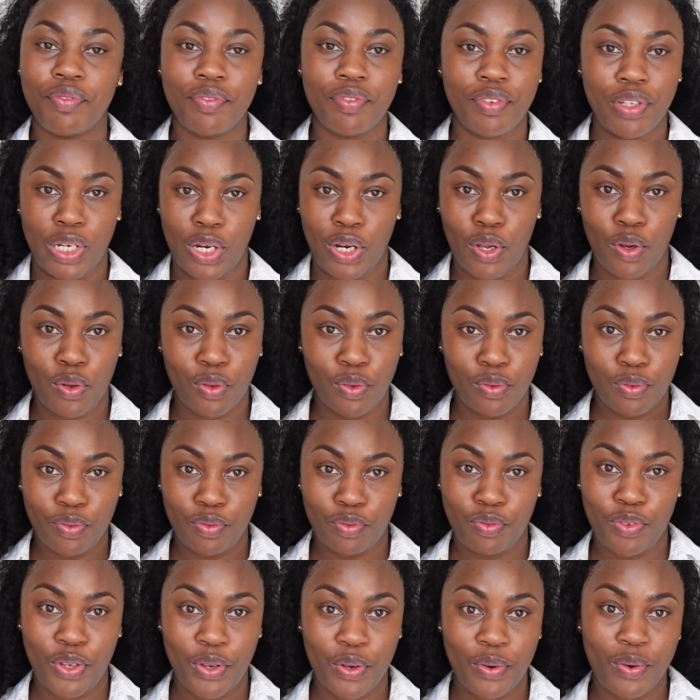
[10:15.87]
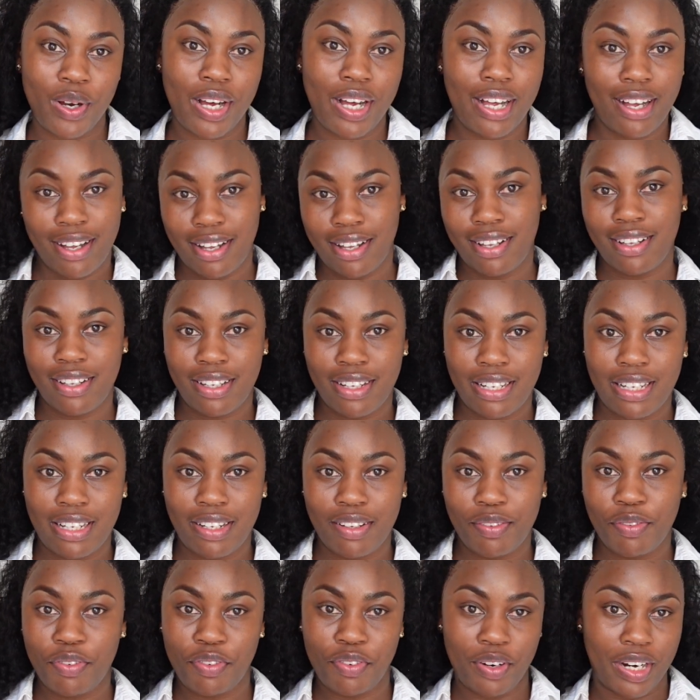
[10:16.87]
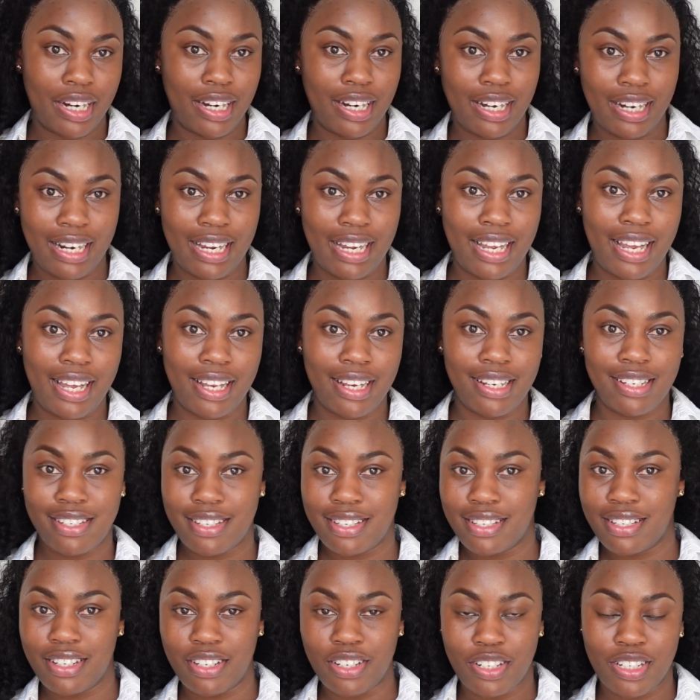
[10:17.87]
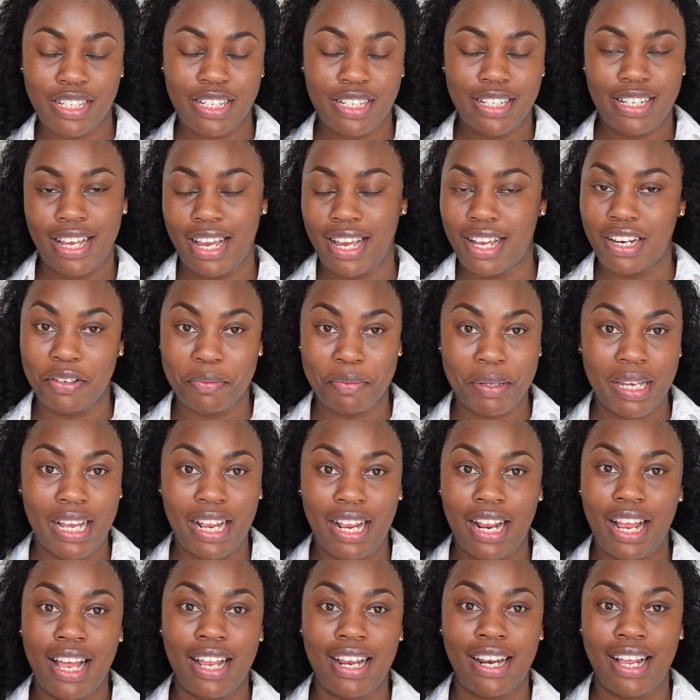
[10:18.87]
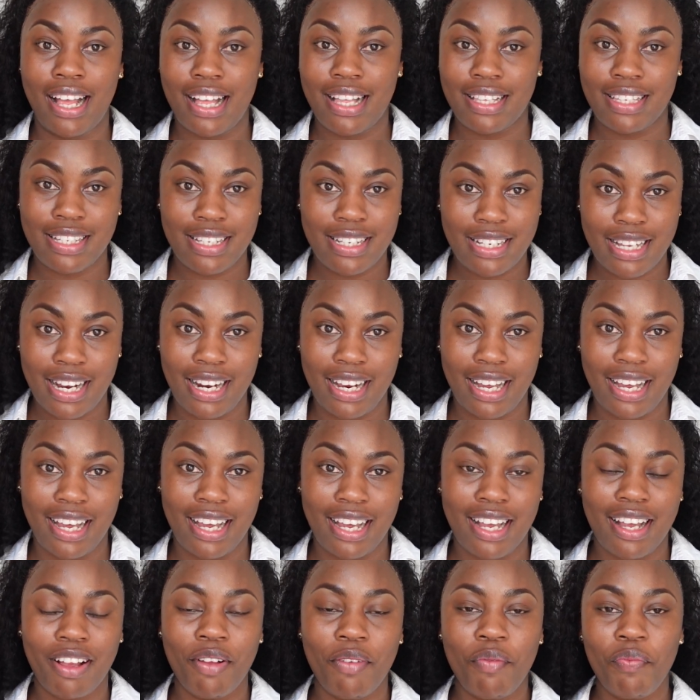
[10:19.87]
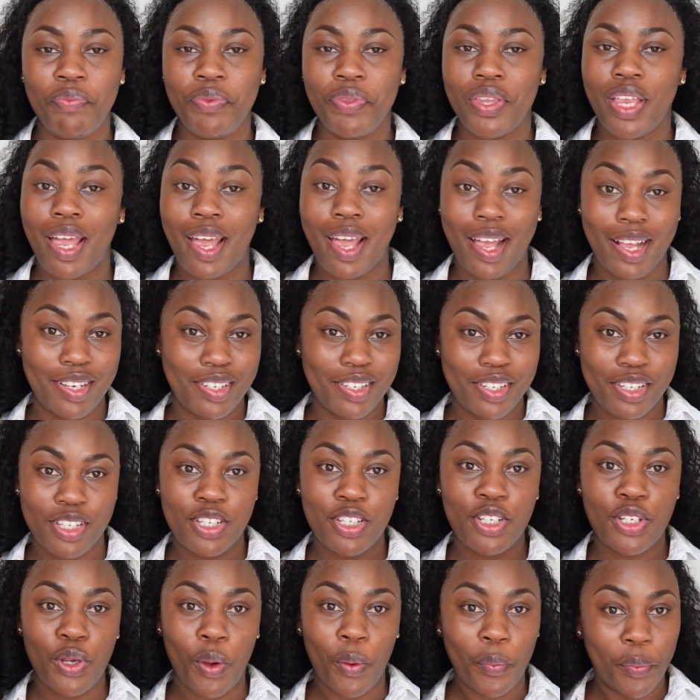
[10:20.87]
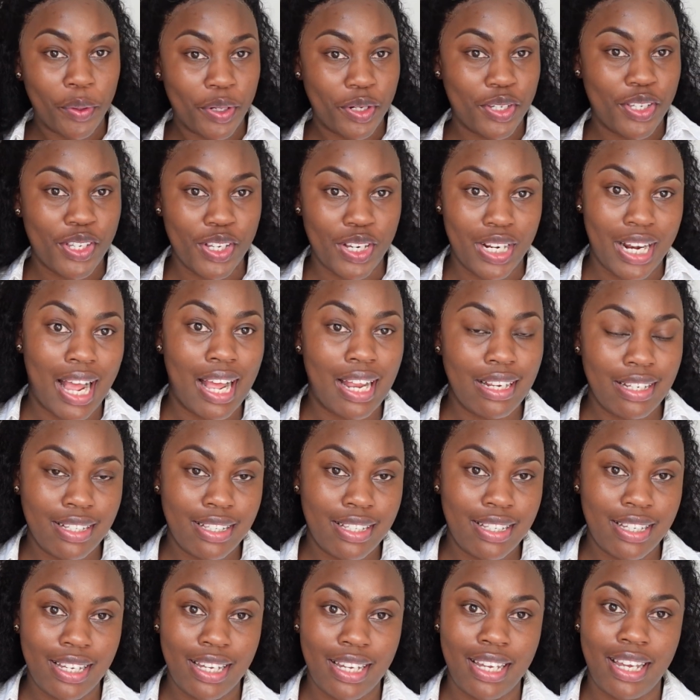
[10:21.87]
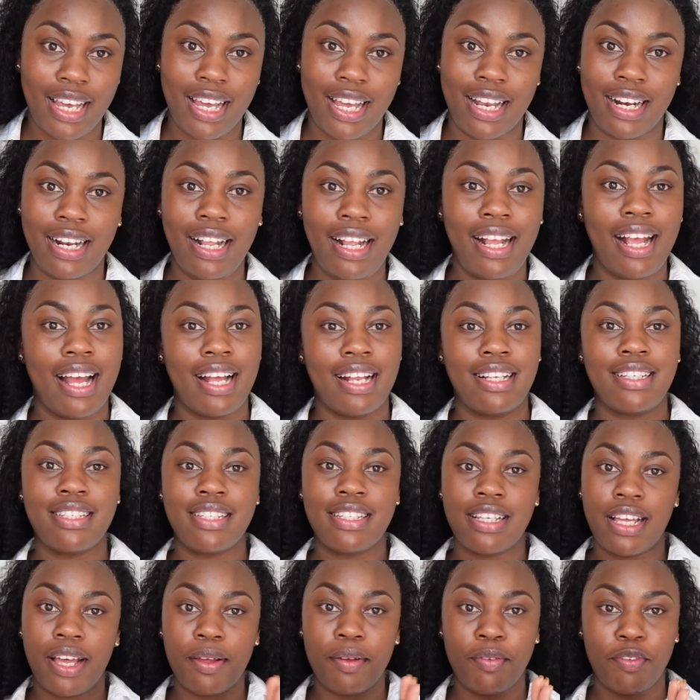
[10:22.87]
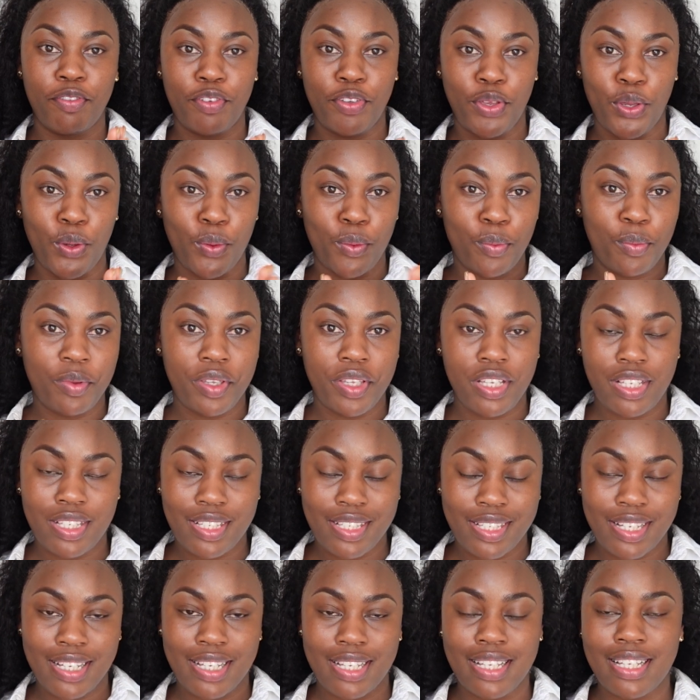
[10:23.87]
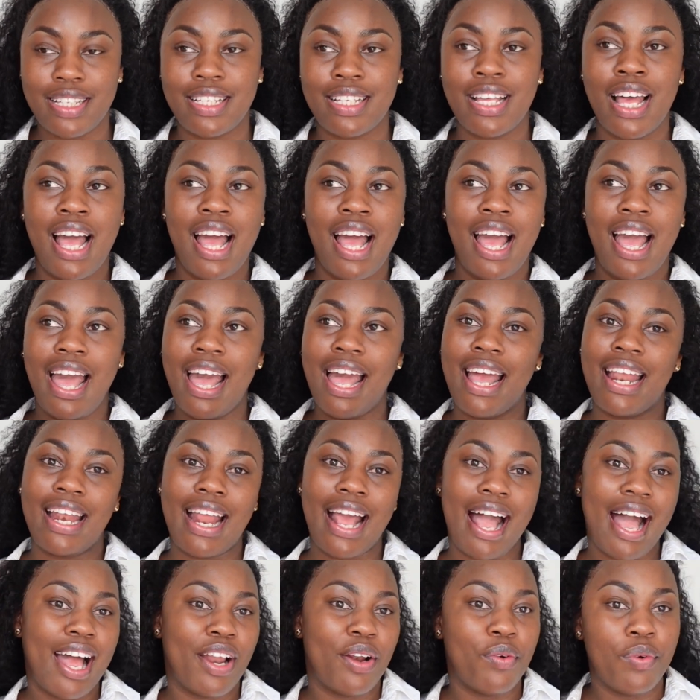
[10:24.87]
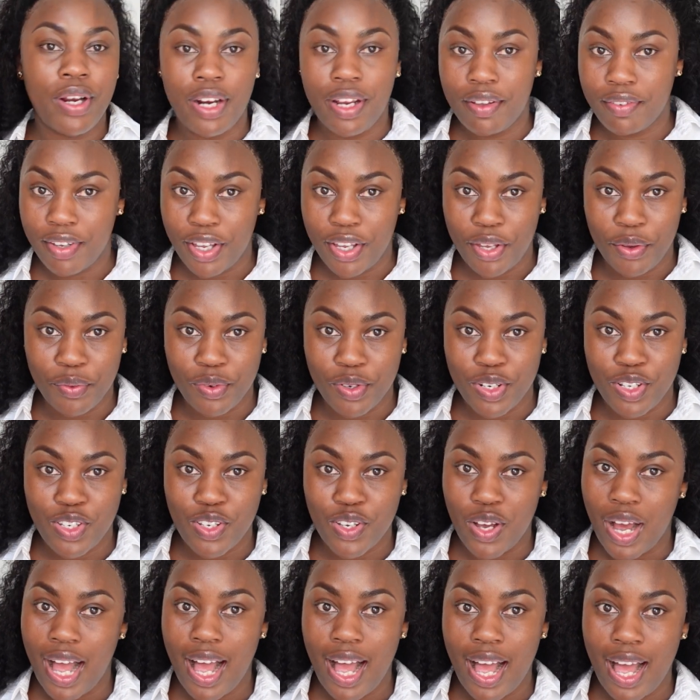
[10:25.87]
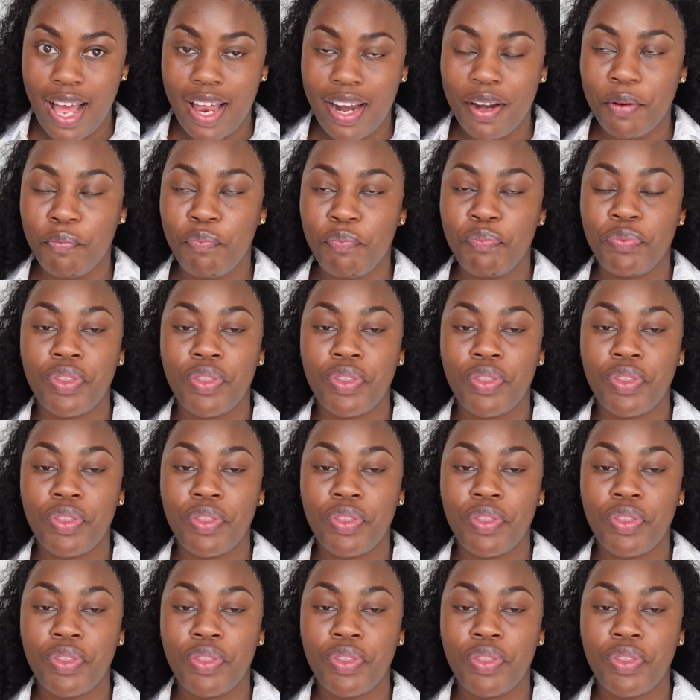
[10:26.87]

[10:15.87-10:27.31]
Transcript: you know, viewer friendly and entertaining and aesthetic, and just your personality, and cut a few pieces and add whatever you want to add.